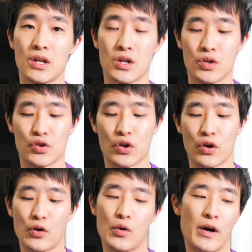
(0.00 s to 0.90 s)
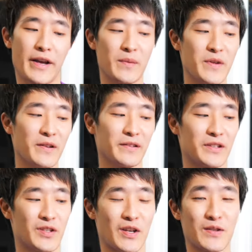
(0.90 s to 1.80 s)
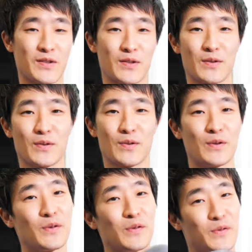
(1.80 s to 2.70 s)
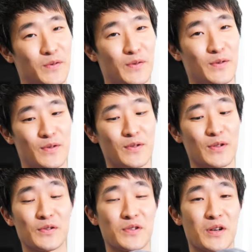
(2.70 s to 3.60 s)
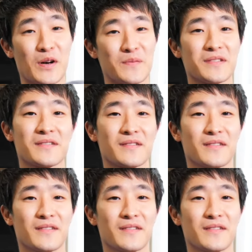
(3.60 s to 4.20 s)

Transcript: So I immediately changed to Solution Compass.